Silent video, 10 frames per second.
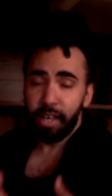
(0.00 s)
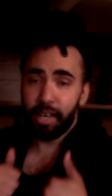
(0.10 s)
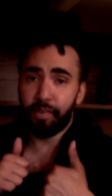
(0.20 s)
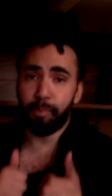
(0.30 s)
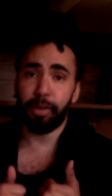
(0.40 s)

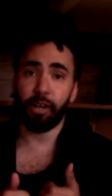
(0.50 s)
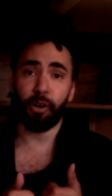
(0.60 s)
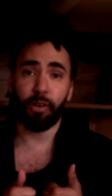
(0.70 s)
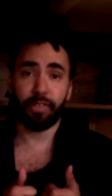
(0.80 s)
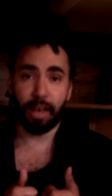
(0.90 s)
give it a big
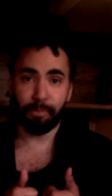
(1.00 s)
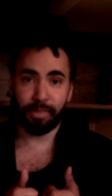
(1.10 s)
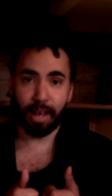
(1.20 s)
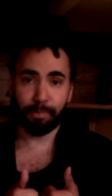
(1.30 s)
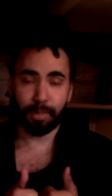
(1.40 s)
old thumbs
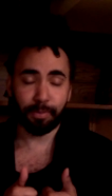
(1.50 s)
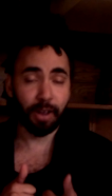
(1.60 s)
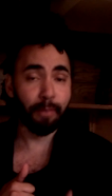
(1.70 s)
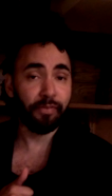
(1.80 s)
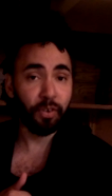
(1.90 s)
up,
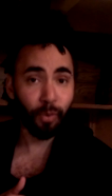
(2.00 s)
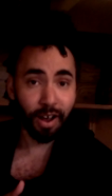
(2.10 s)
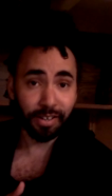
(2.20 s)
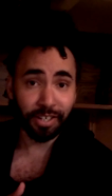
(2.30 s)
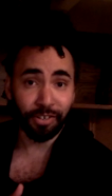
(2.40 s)
subscribe if you
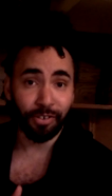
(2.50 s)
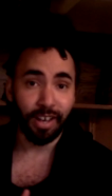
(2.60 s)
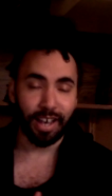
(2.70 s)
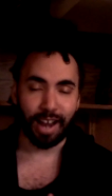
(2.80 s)
want to,